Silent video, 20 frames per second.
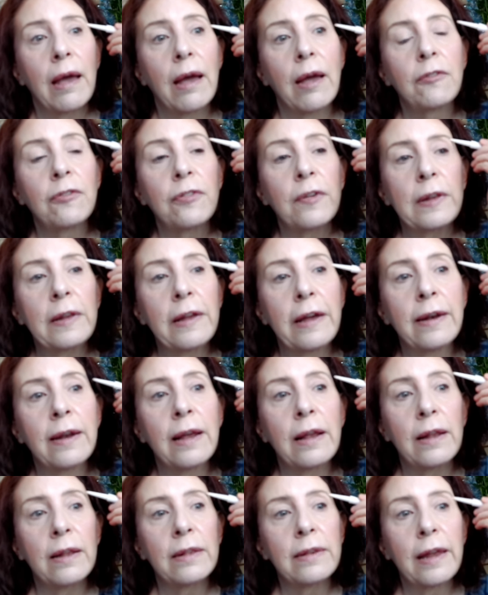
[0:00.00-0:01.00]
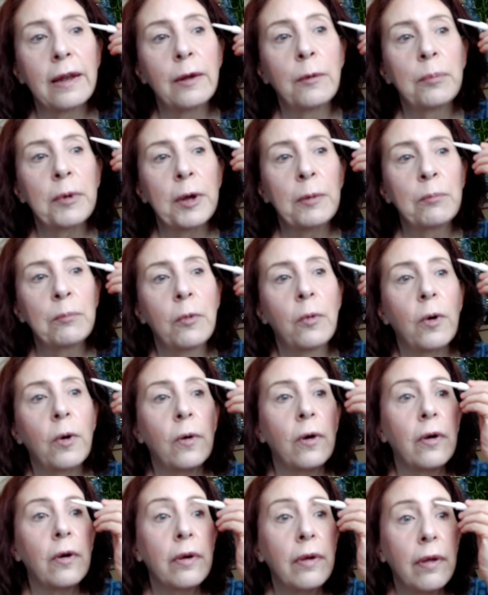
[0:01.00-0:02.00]
I fill in a little bit
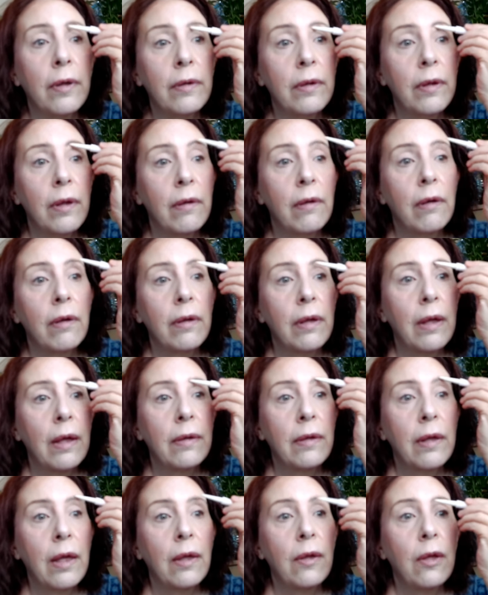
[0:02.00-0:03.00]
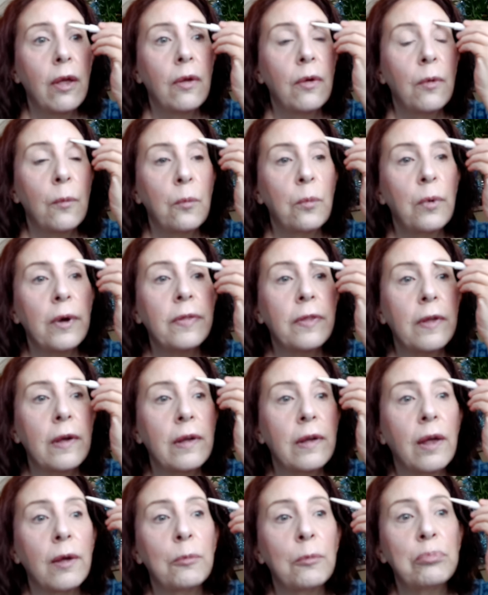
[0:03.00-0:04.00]
more with
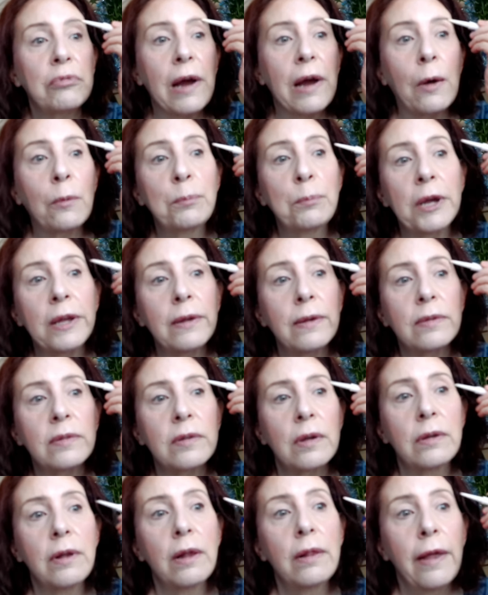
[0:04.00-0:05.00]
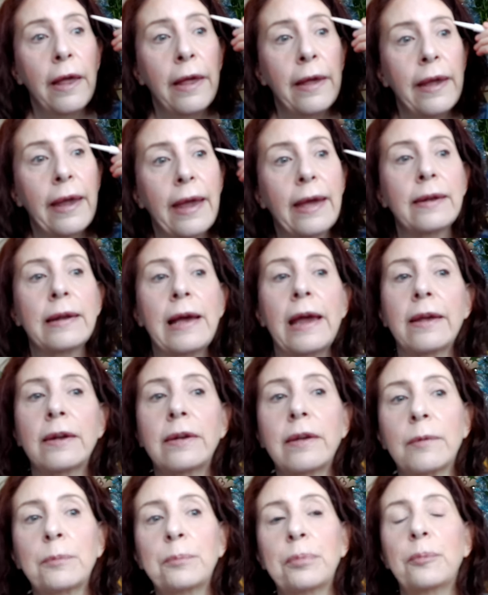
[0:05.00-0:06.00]
a brow pencil, and I
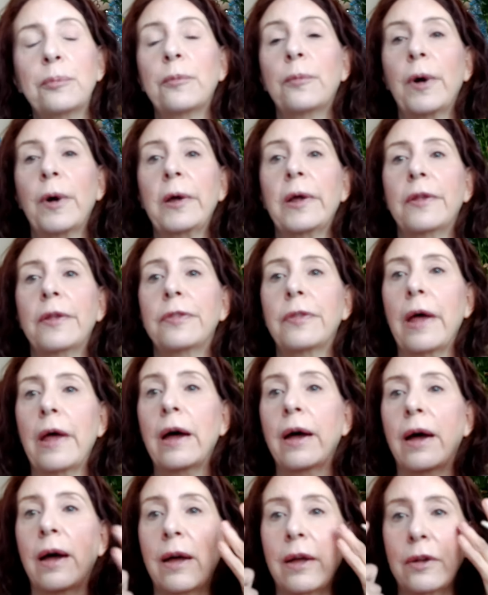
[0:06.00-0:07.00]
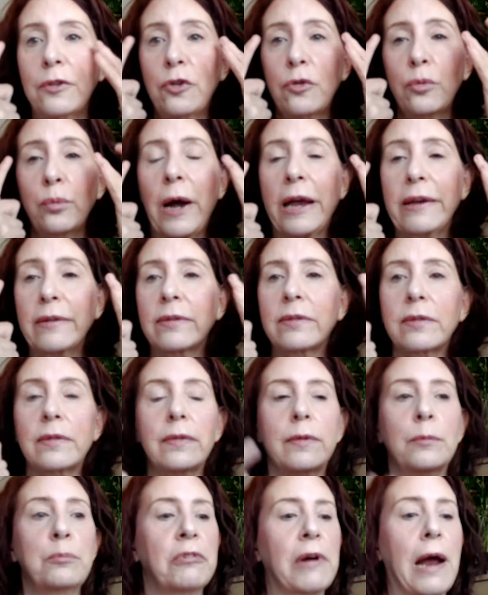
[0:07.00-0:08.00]
end up with uh, twice
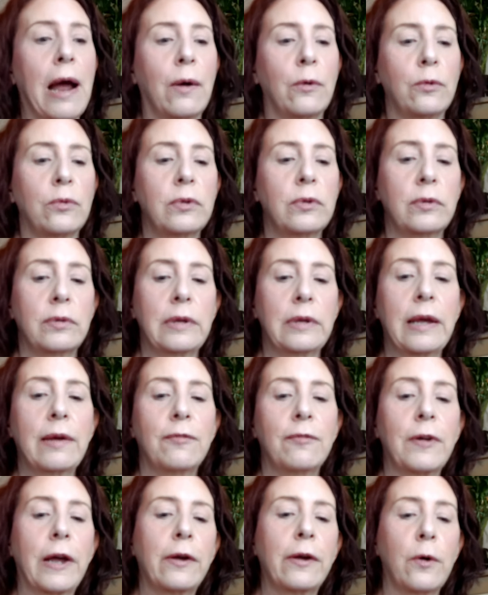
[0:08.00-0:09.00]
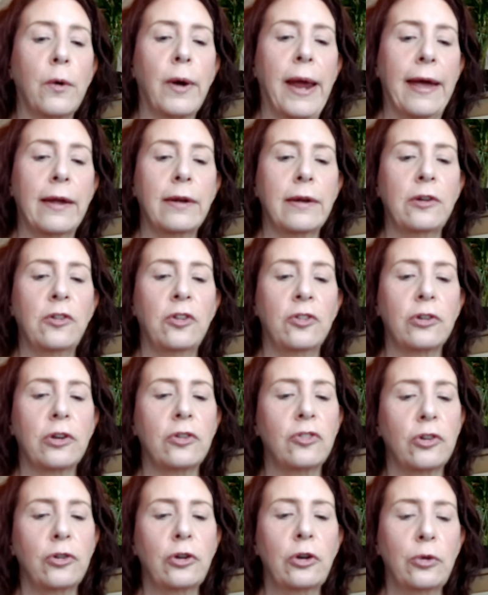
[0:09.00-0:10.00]
the brows. If I go ahead and
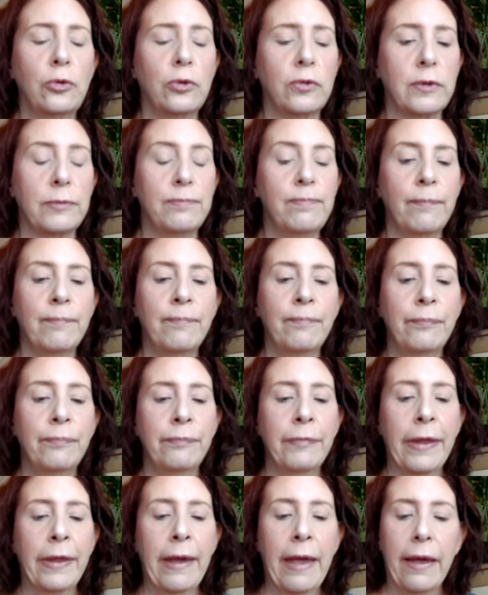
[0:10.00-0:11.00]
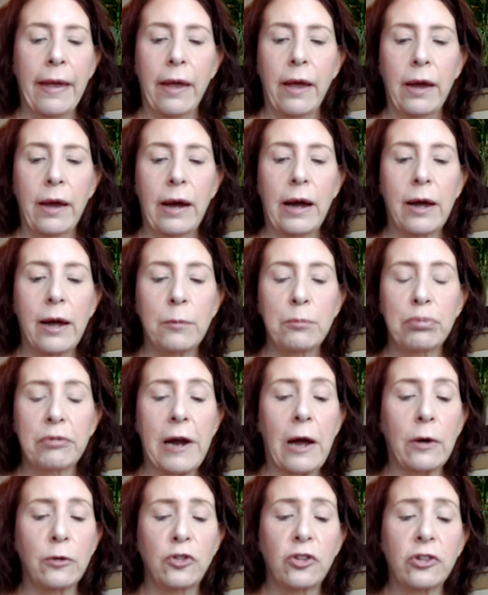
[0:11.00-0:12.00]
just use a
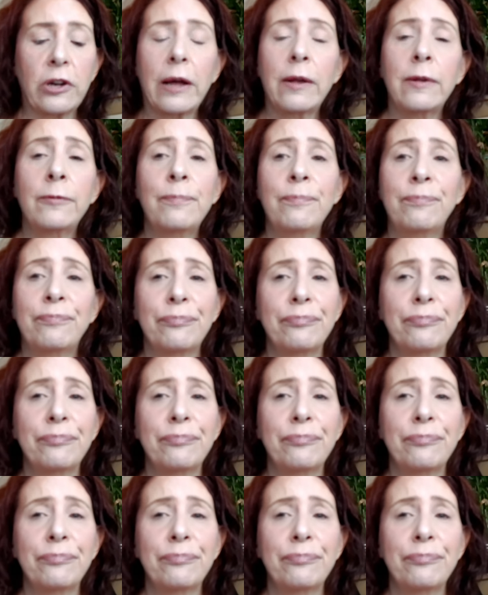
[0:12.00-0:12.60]
brow gel,